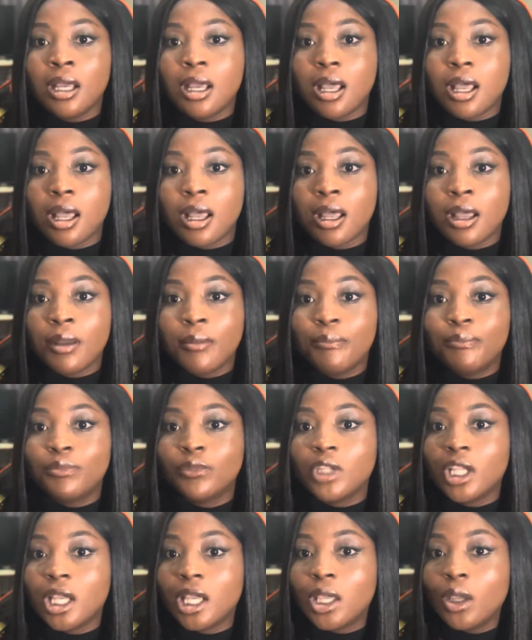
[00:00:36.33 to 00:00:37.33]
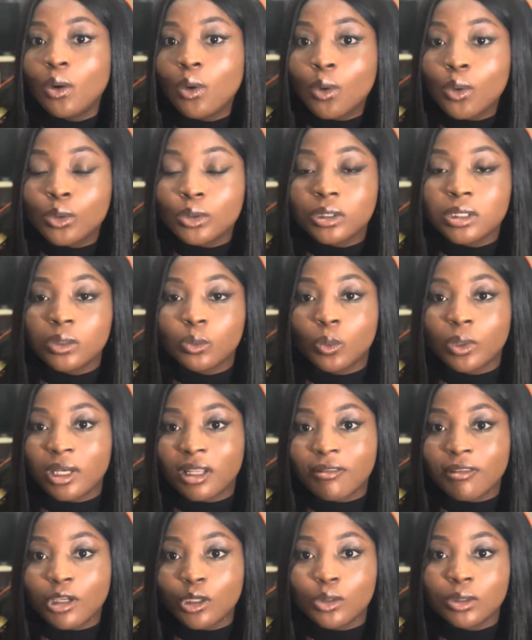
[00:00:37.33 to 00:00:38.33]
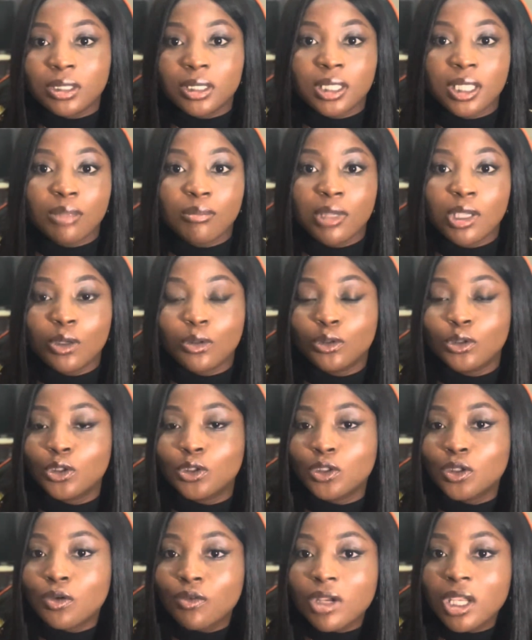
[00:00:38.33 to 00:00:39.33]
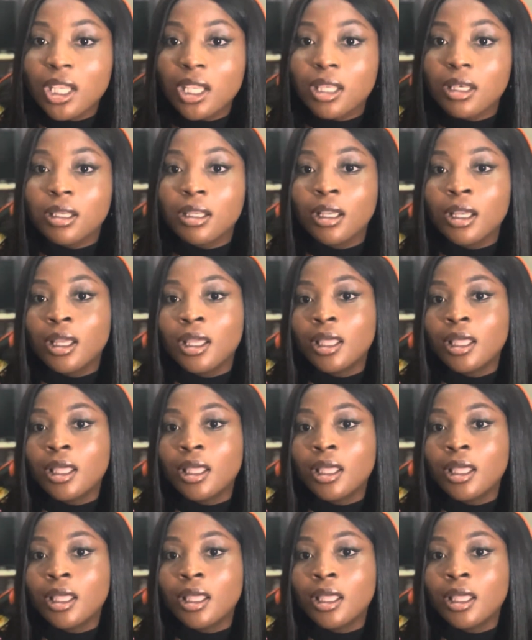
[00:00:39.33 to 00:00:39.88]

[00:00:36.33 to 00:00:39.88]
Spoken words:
a host whenever you see me on your screen,